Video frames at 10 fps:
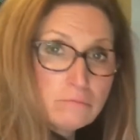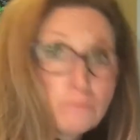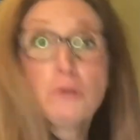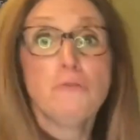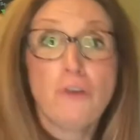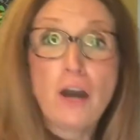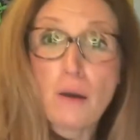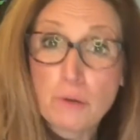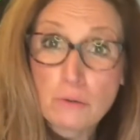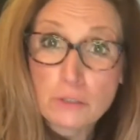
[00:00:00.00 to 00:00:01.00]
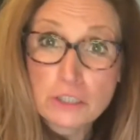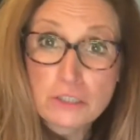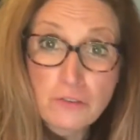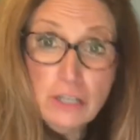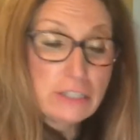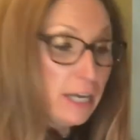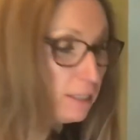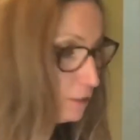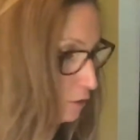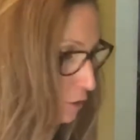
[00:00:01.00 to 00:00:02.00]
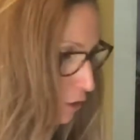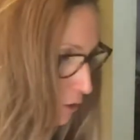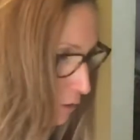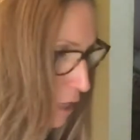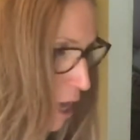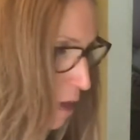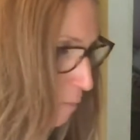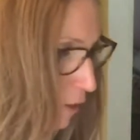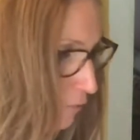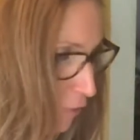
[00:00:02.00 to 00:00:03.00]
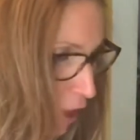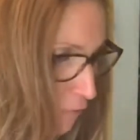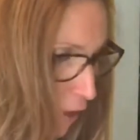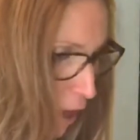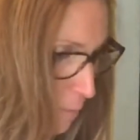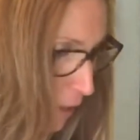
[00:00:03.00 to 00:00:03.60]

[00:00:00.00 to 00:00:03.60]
poof up, which is a very technical term, but fluff up